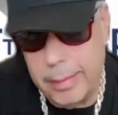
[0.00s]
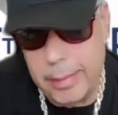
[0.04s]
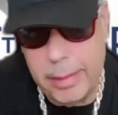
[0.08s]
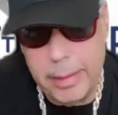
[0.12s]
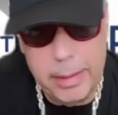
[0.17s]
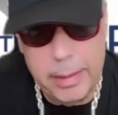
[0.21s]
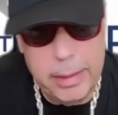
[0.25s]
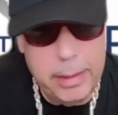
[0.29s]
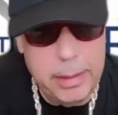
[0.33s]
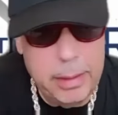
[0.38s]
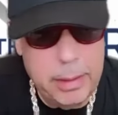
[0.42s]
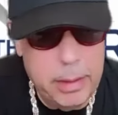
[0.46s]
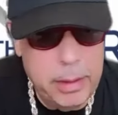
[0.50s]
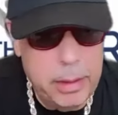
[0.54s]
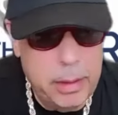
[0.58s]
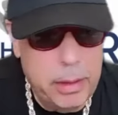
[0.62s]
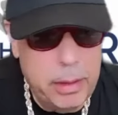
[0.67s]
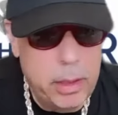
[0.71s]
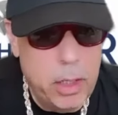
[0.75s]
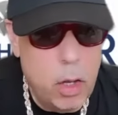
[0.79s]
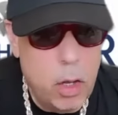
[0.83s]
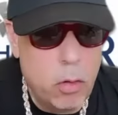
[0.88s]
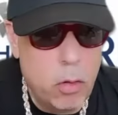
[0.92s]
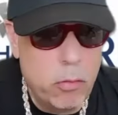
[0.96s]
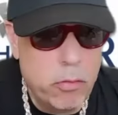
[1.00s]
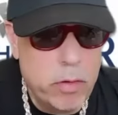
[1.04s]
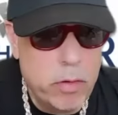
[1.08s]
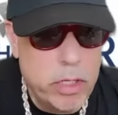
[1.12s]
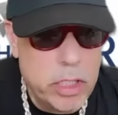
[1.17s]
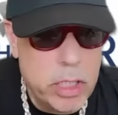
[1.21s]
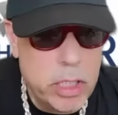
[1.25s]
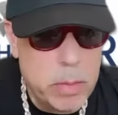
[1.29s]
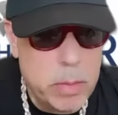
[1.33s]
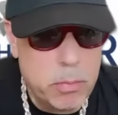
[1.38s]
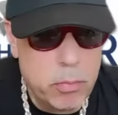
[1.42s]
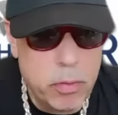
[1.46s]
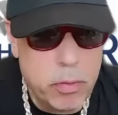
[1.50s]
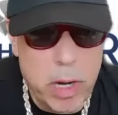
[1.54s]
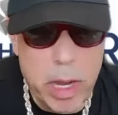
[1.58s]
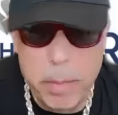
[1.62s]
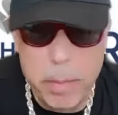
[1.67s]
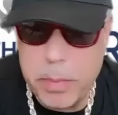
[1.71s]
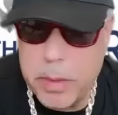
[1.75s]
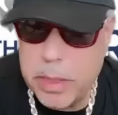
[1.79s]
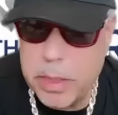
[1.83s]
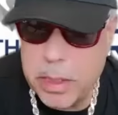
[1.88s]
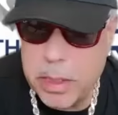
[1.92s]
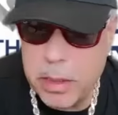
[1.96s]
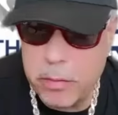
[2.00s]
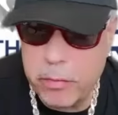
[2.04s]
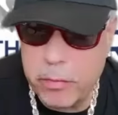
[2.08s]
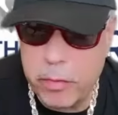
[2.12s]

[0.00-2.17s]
You know, recent preps